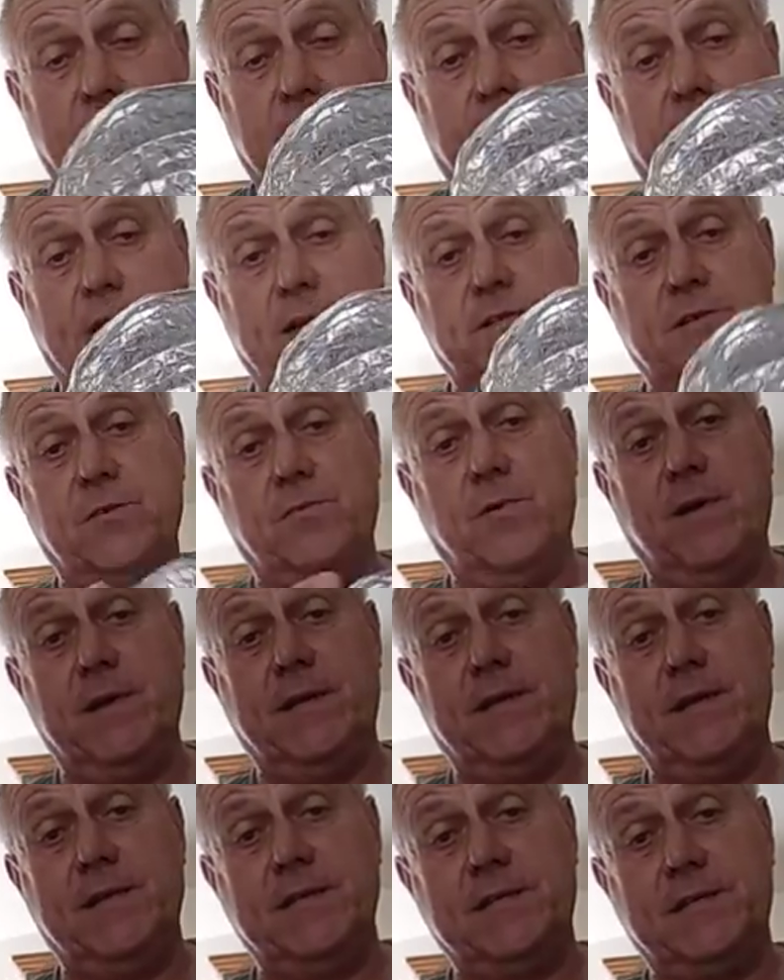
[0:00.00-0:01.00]
Okay, so
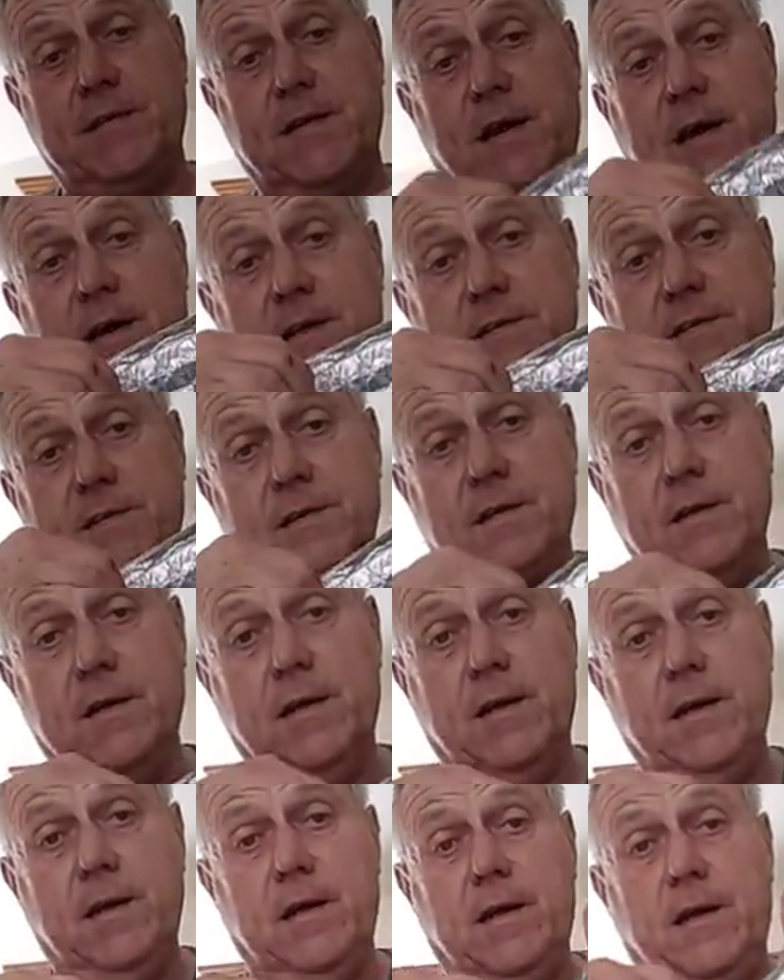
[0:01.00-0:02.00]
what this does,
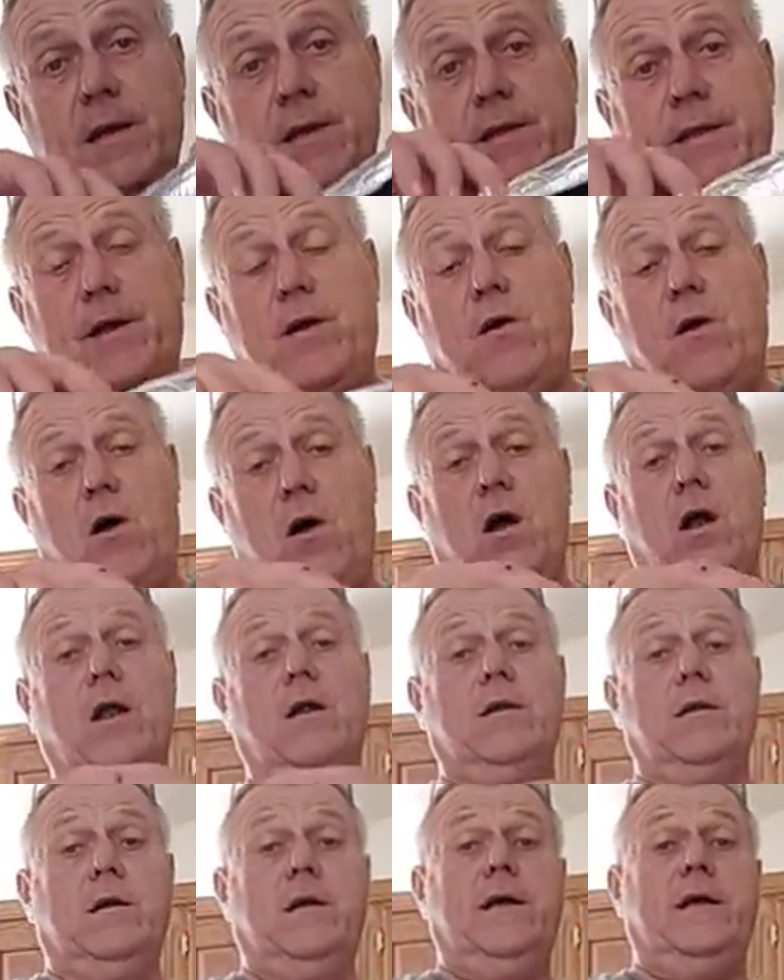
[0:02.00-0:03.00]
there
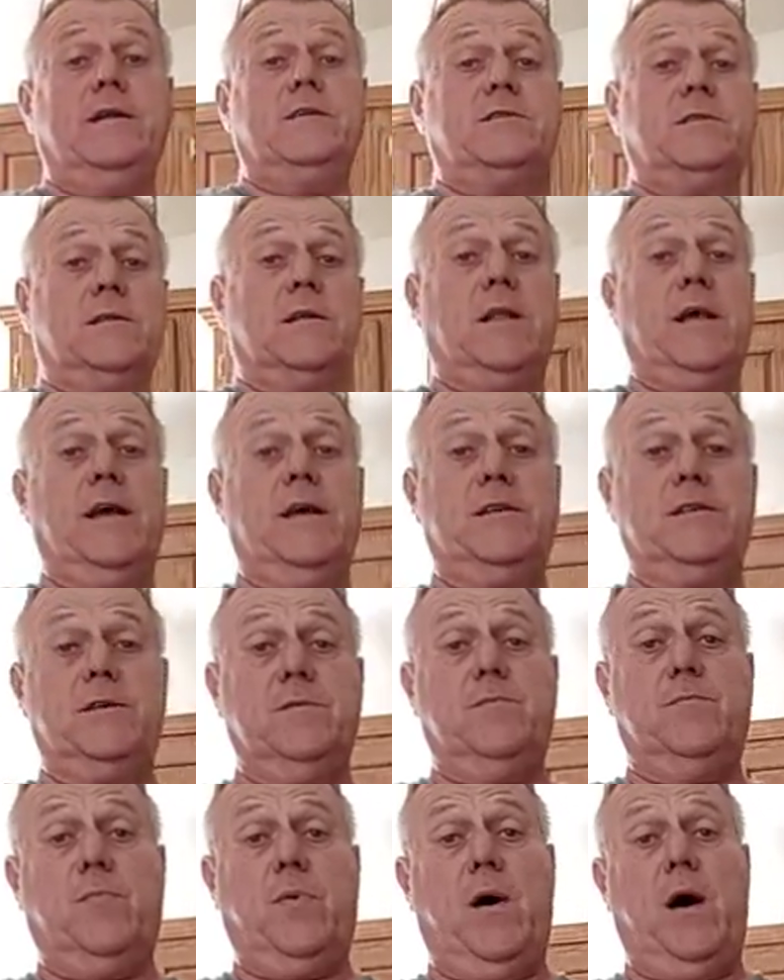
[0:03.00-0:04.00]
are
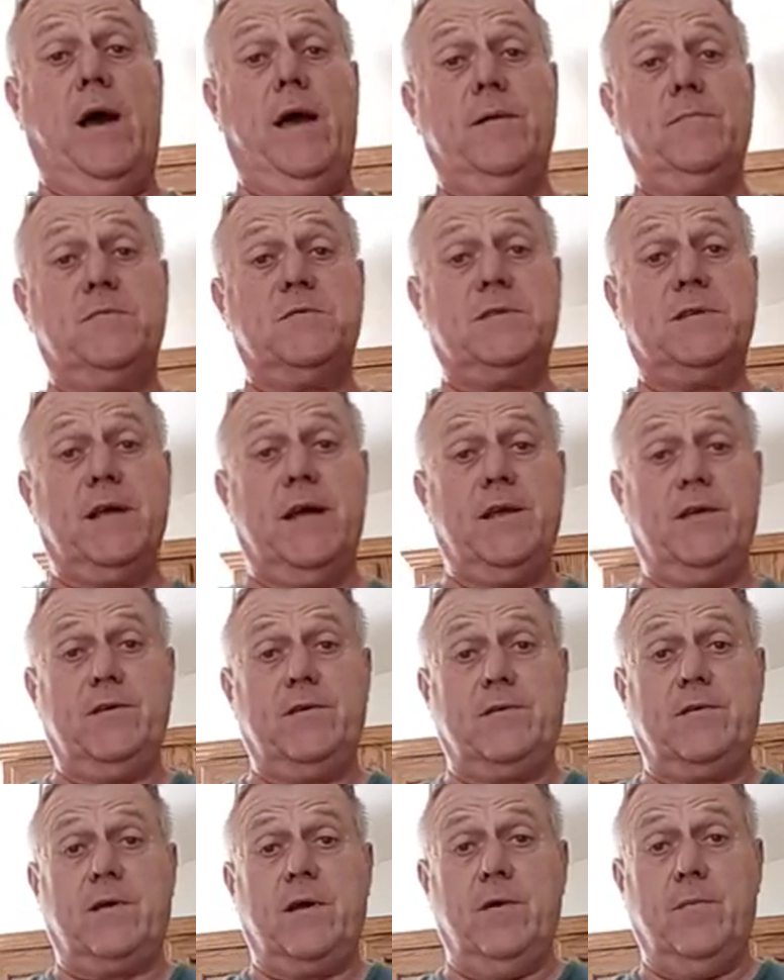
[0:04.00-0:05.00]
insulation pipes that you
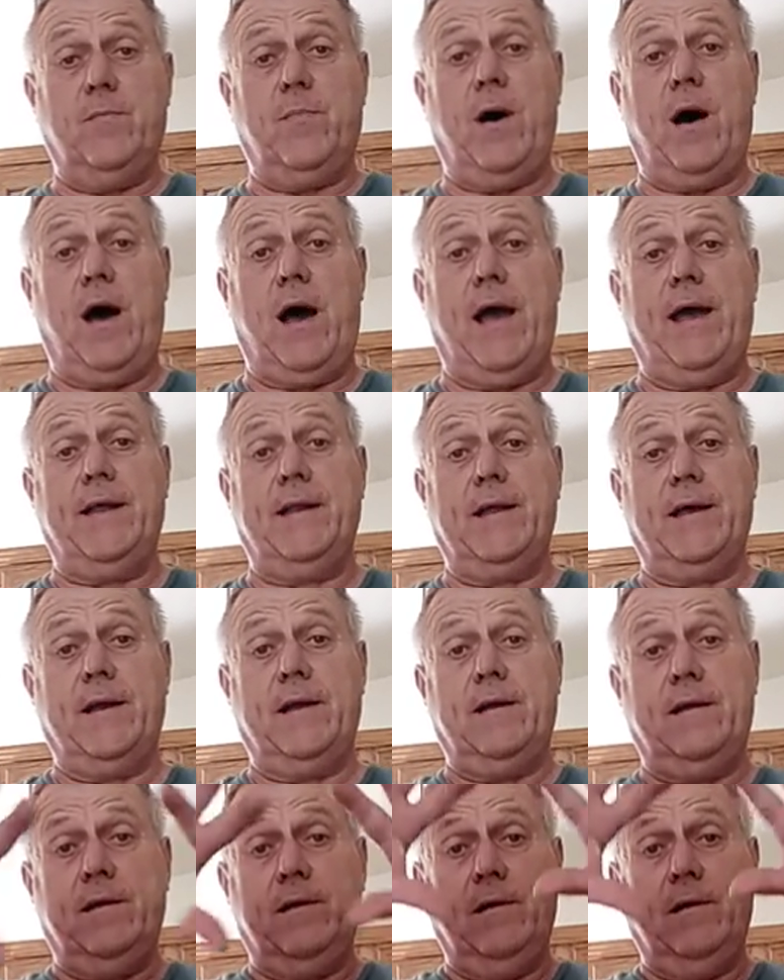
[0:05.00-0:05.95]
buy that